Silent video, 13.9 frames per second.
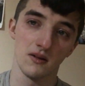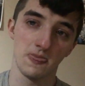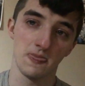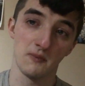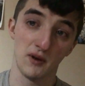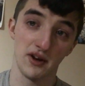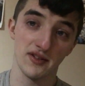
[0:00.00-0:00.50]

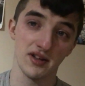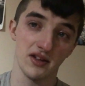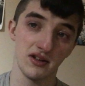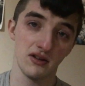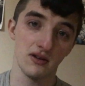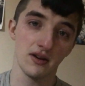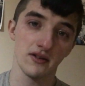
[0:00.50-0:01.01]
When I say
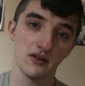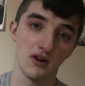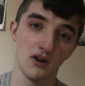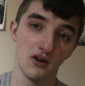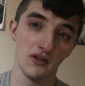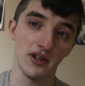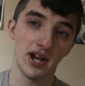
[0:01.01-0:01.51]
you guys are
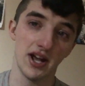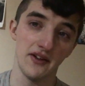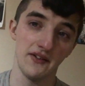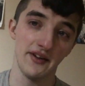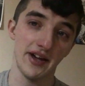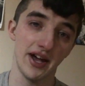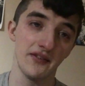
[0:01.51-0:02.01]
all that
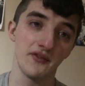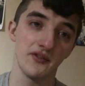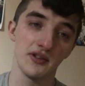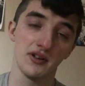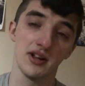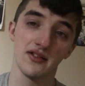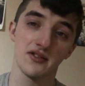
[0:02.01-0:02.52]
I've had
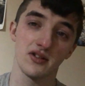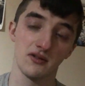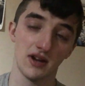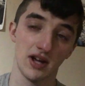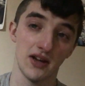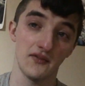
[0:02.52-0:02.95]
for the last 2.5